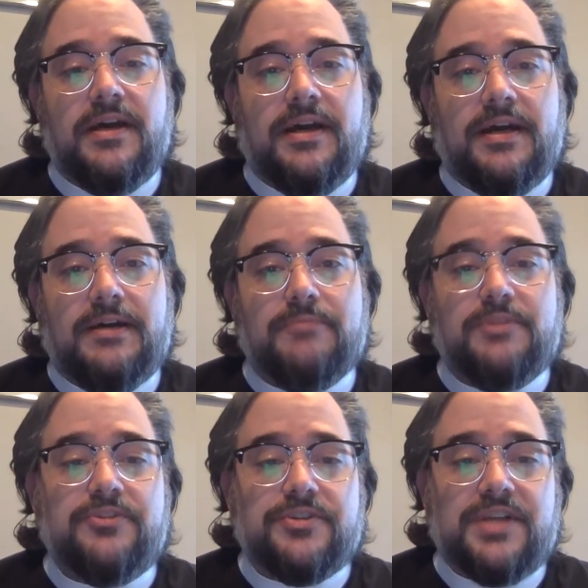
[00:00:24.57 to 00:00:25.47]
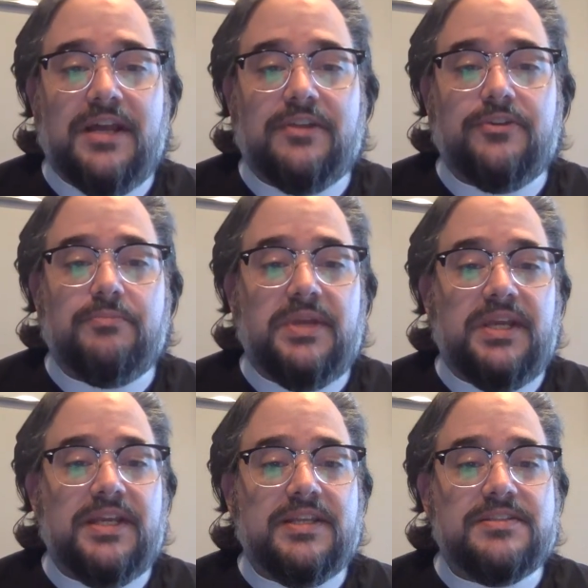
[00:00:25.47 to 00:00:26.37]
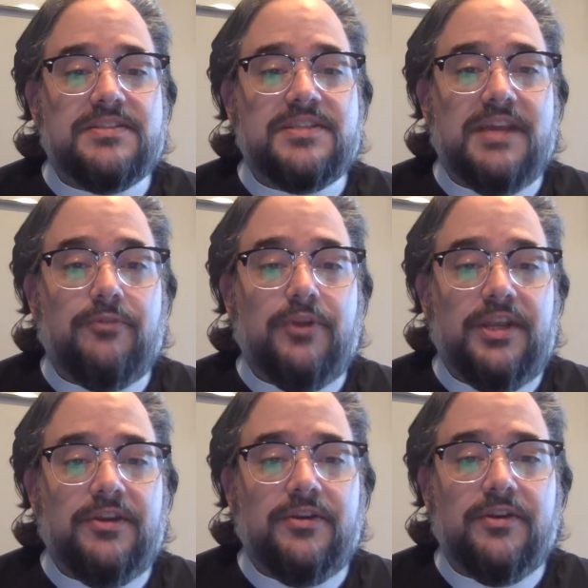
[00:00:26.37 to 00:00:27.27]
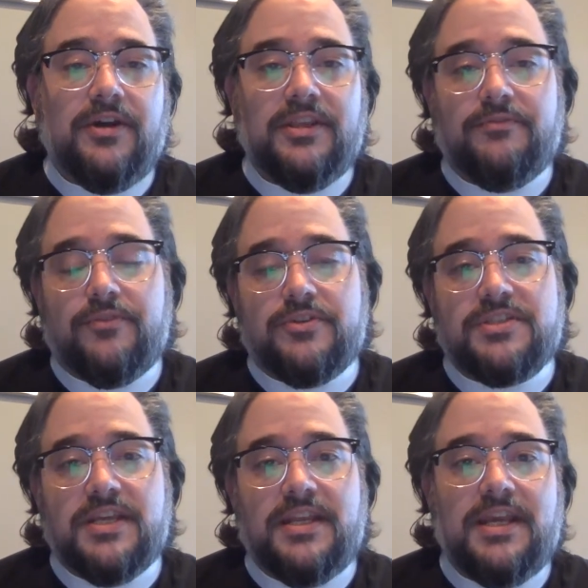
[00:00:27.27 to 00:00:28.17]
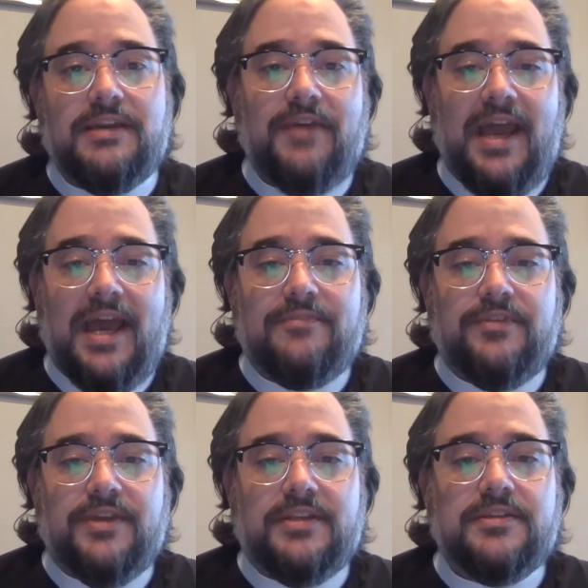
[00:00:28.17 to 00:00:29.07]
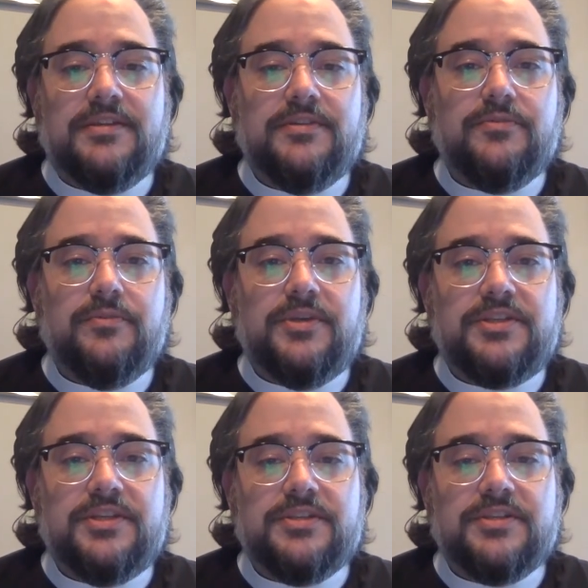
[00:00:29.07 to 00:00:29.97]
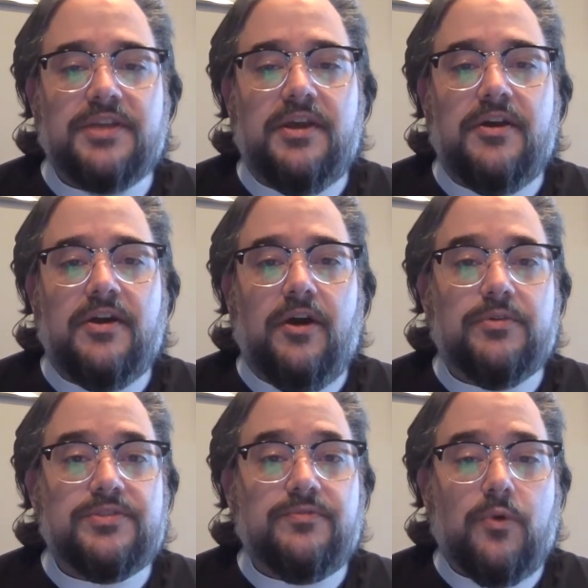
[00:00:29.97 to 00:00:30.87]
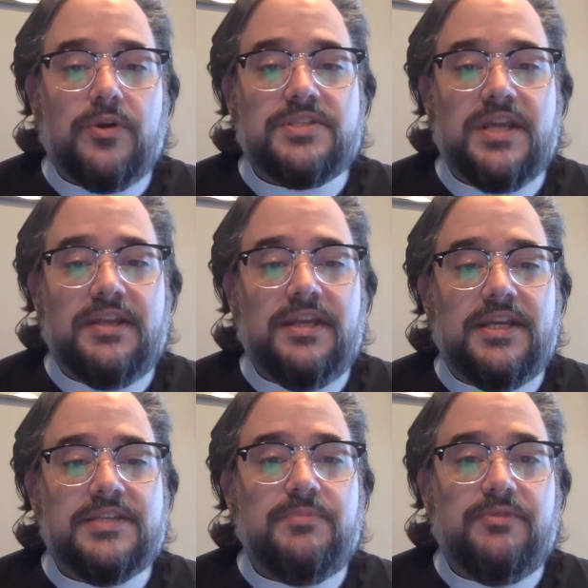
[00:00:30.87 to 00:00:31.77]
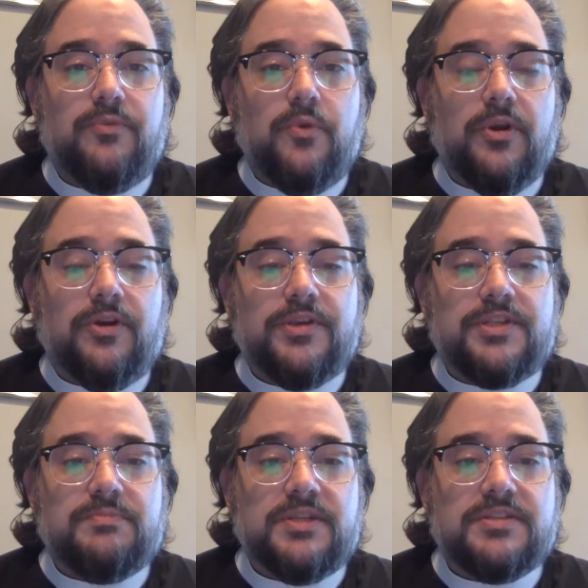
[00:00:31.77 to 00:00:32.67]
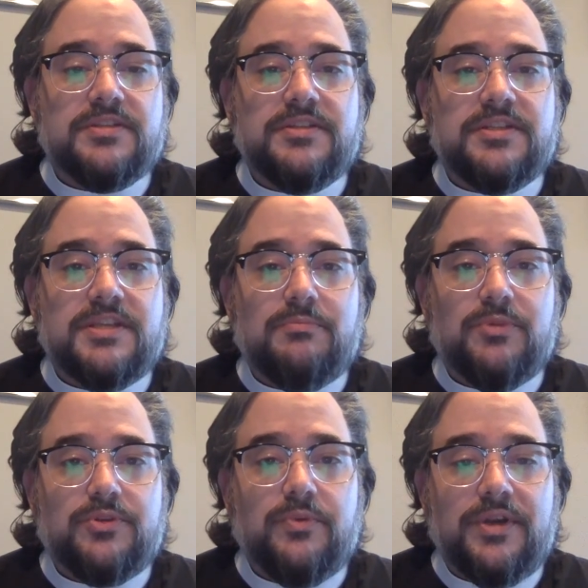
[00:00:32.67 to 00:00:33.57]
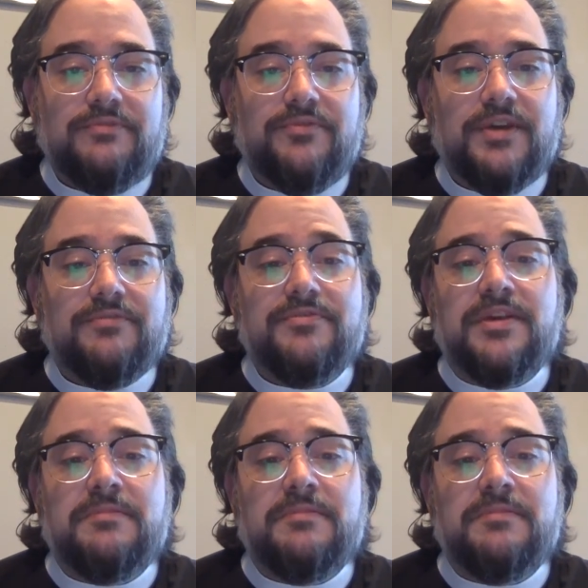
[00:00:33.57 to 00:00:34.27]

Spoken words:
The church calendar begins every year on the first Sunday of Advent, which is always 4 Sundays before Christmas, December 25th.